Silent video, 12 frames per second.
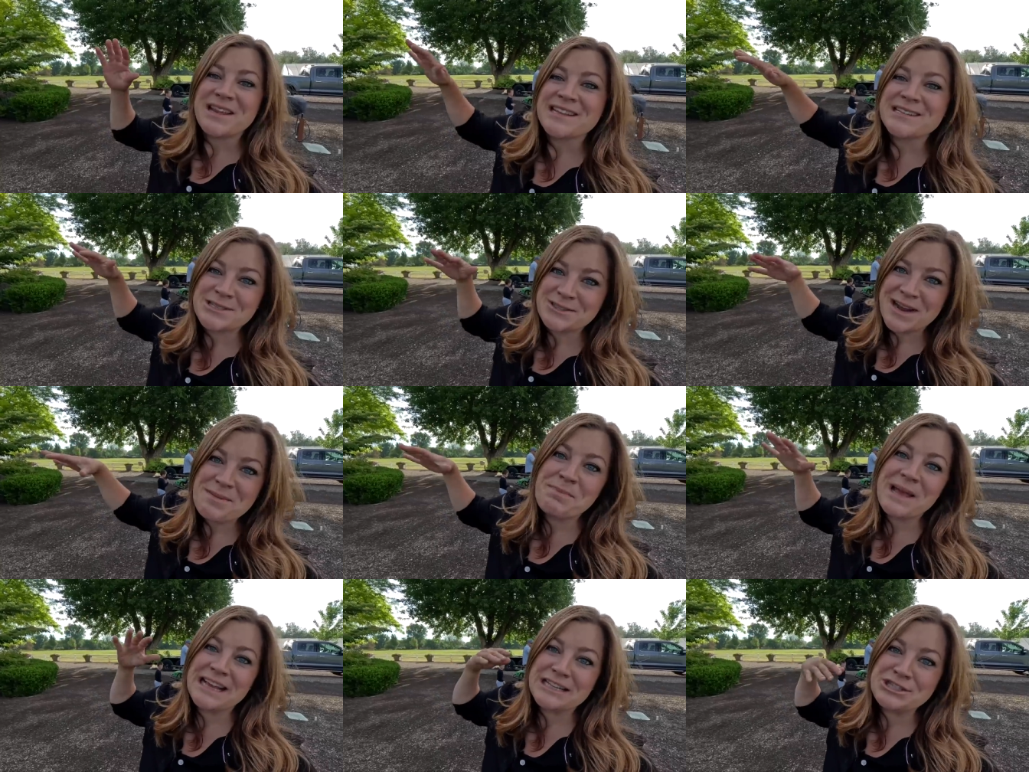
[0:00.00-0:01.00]
in this great
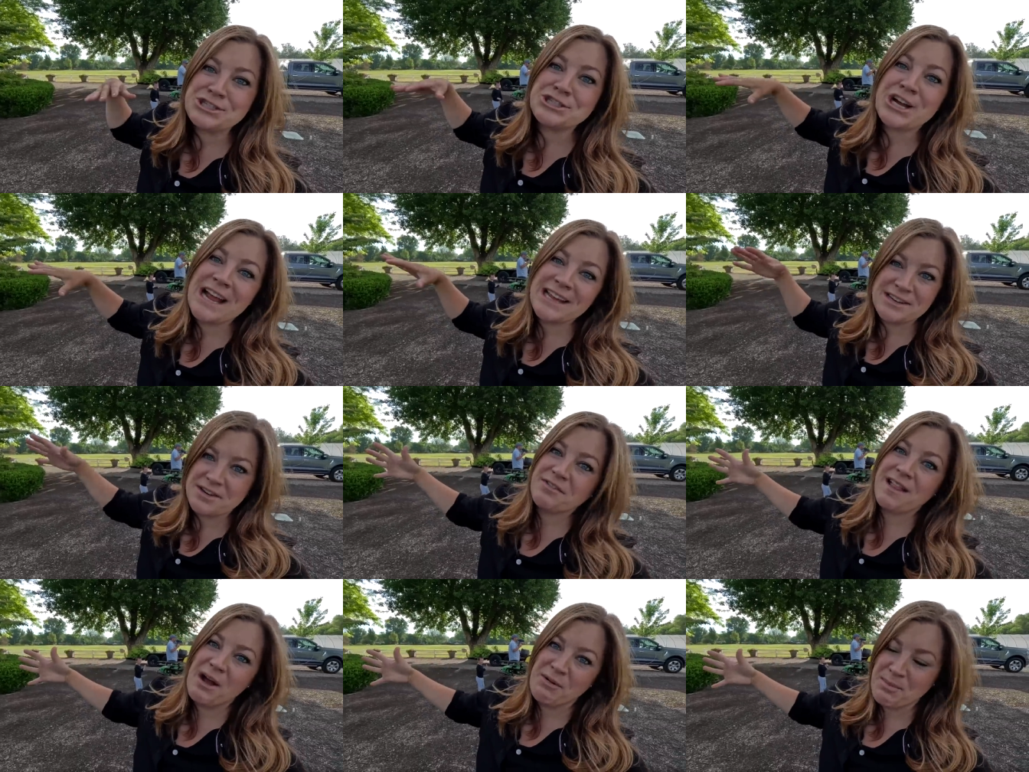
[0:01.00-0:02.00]
big giant
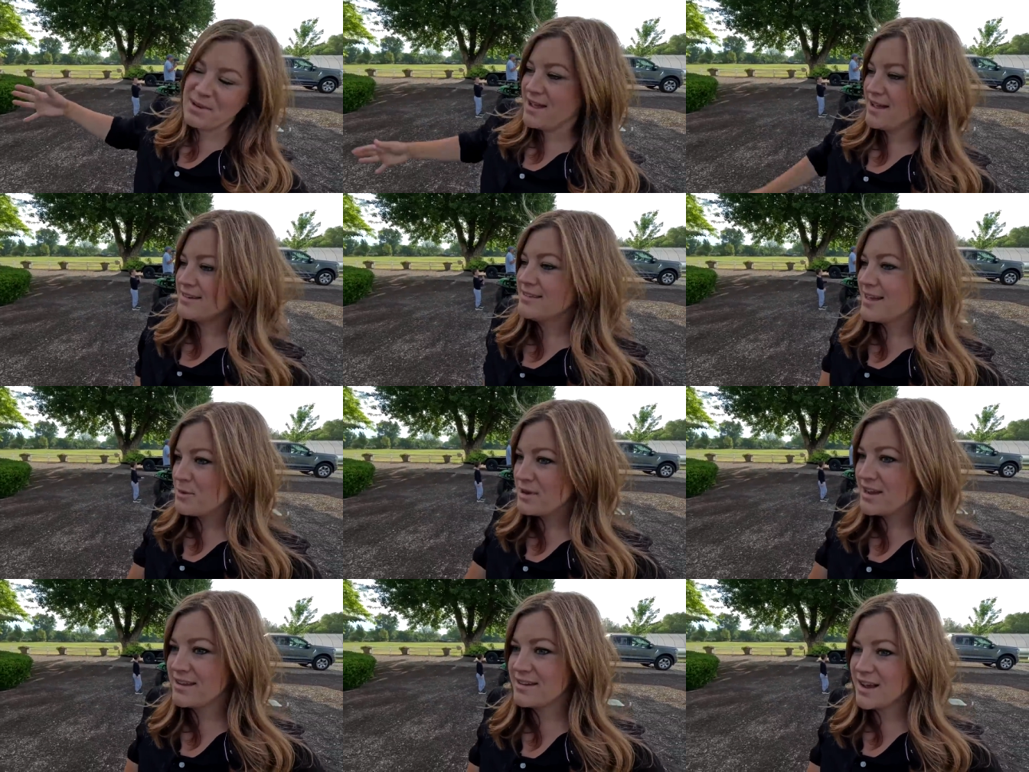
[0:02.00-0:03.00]
flower bed that
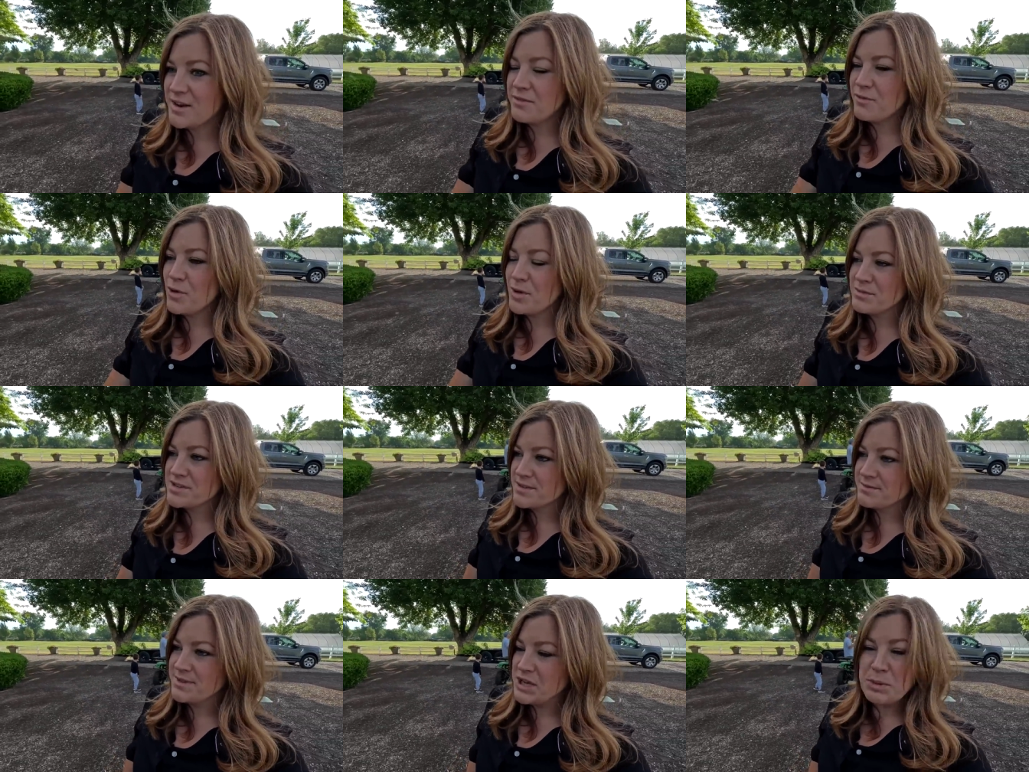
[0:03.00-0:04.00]
we kind of formed
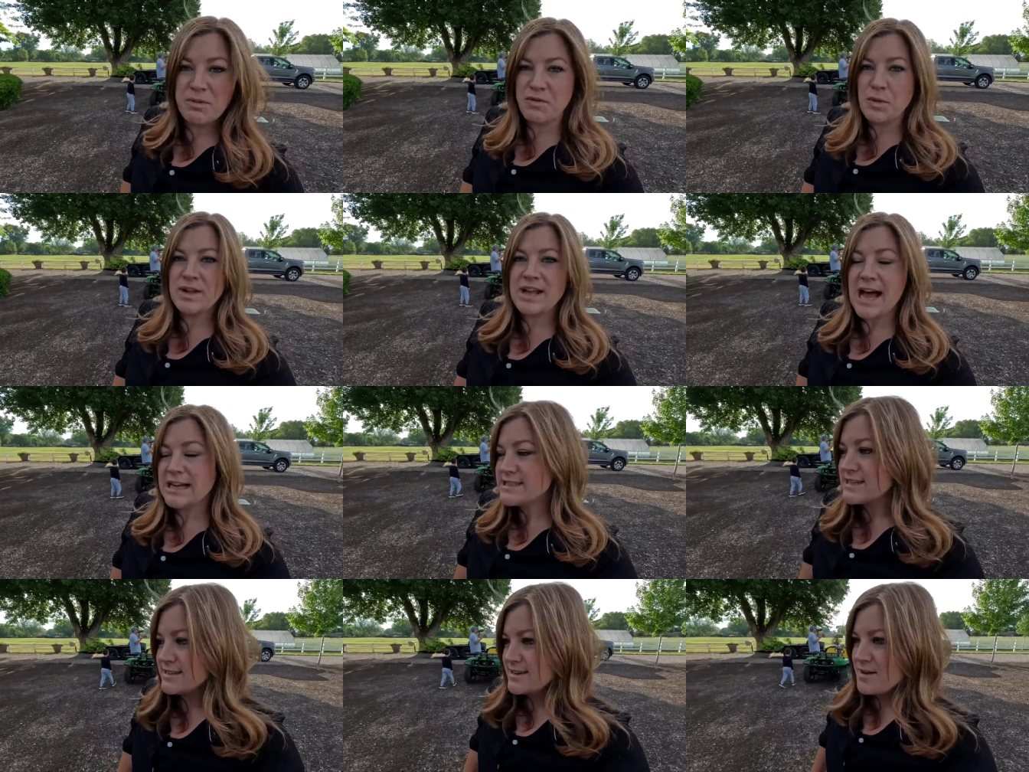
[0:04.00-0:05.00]
year before last
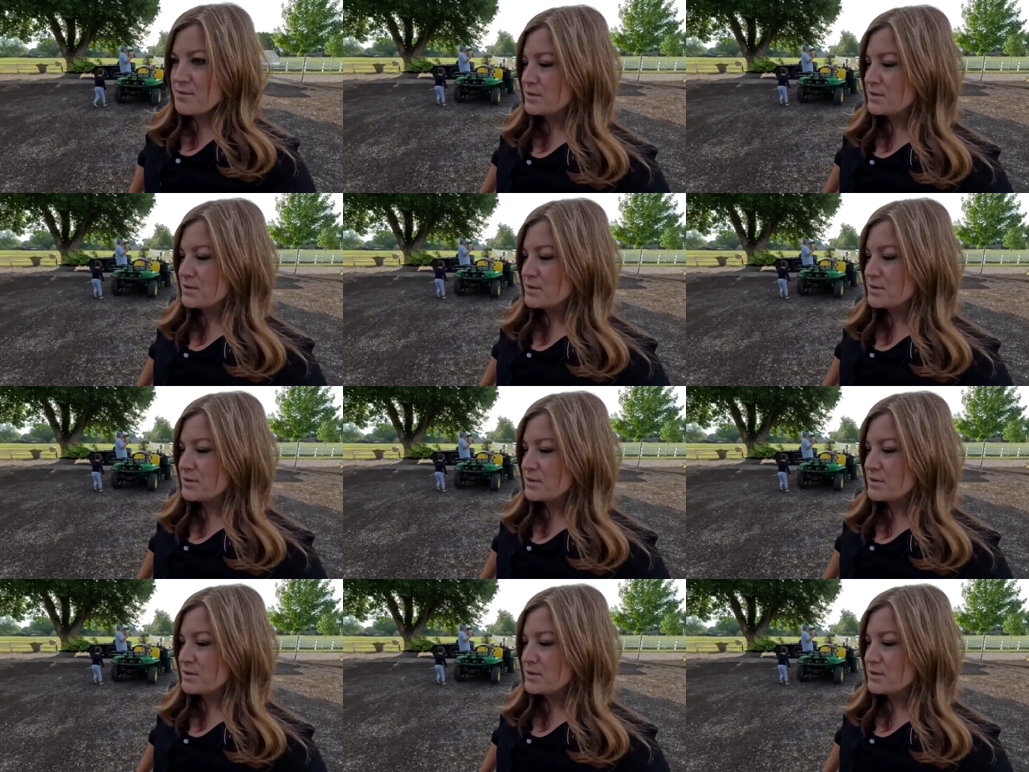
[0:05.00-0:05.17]
and haven't